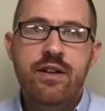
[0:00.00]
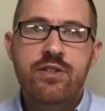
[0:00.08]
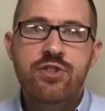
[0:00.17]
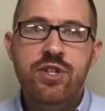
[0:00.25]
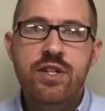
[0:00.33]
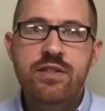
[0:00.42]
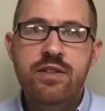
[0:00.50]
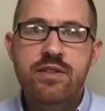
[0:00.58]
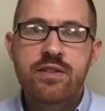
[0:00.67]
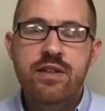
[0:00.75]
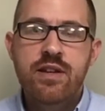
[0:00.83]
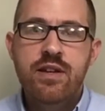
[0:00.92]

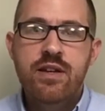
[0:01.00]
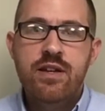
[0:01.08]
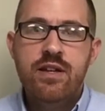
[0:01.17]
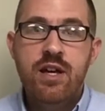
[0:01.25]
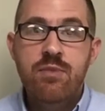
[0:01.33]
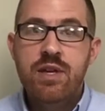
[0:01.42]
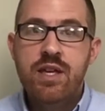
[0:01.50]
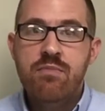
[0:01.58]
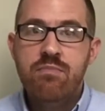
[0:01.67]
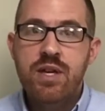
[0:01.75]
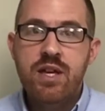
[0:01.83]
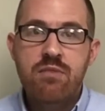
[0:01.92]
Jesus coming
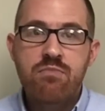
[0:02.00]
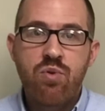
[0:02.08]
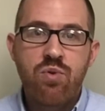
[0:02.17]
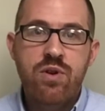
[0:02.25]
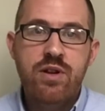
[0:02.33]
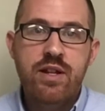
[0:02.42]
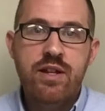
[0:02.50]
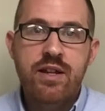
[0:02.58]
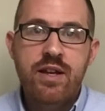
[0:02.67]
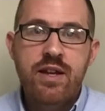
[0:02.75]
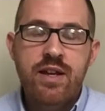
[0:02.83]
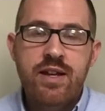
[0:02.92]
and being born
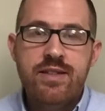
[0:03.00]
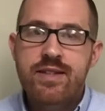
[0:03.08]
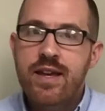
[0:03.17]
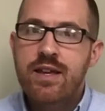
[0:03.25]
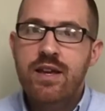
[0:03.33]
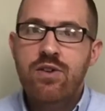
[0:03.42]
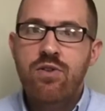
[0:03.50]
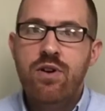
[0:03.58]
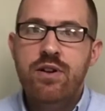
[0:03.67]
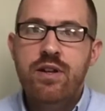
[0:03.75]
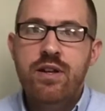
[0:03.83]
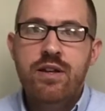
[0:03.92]
and taking
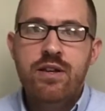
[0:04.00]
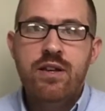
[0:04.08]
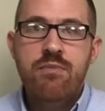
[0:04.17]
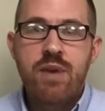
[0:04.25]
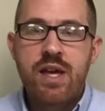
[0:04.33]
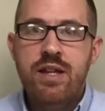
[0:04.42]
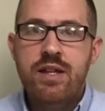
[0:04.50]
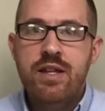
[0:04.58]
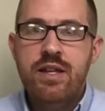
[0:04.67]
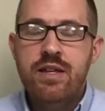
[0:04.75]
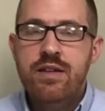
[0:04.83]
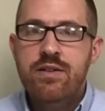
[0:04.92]
on
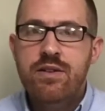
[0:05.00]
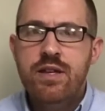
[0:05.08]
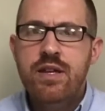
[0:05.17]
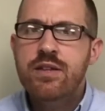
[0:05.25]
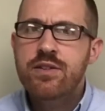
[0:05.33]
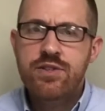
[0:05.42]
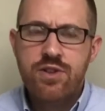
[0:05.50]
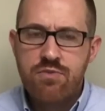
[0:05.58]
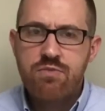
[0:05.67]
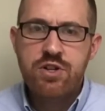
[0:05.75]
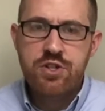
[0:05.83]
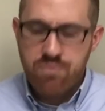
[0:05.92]
humanity is so
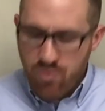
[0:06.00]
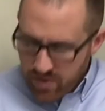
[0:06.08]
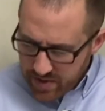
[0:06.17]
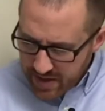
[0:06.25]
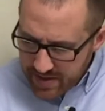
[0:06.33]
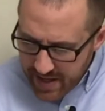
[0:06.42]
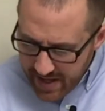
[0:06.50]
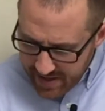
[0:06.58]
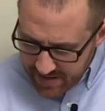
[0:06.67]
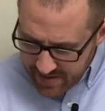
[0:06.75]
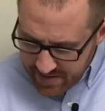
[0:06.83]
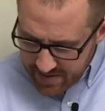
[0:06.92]
much more than that.